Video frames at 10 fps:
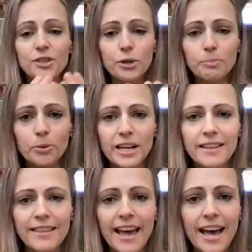you
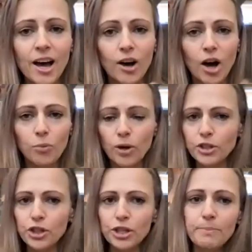breathe out, I
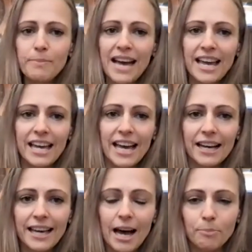want you to make a
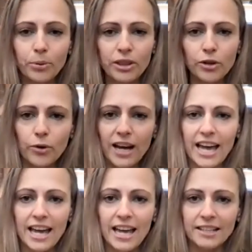cup with your
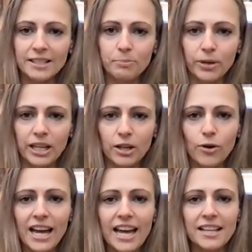hands. Bring
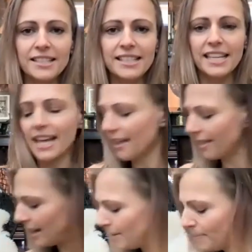your hands
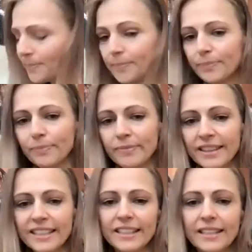together.
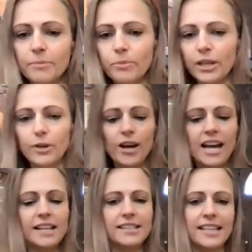Bring your
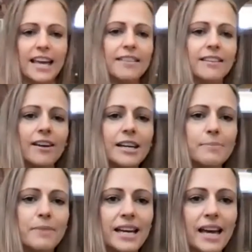hands together like
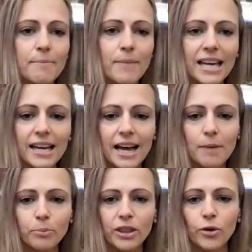me and make a
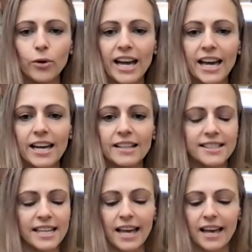cup with your
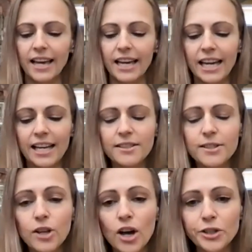hands.
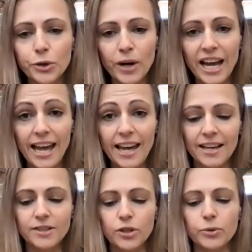Inside your
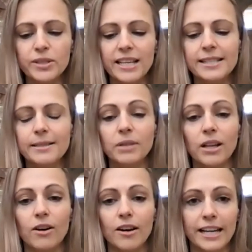hands, you'll see some
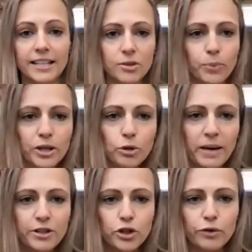lines. When you
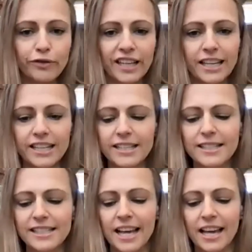bend your fingers,